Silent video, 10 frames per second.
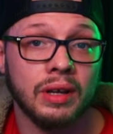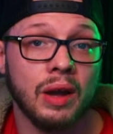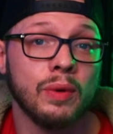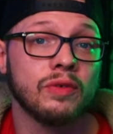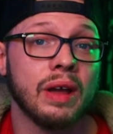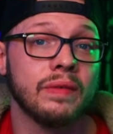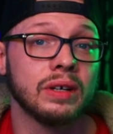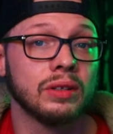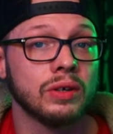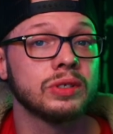I went from having
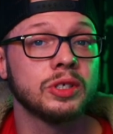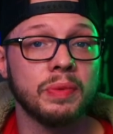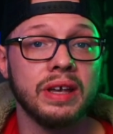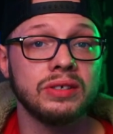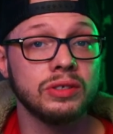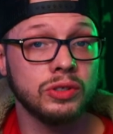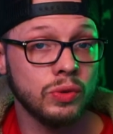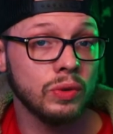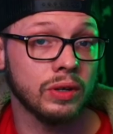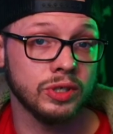a larger space,
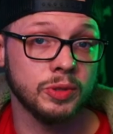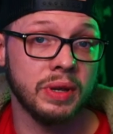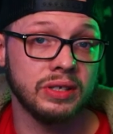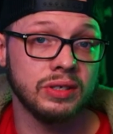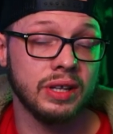two larger spaces,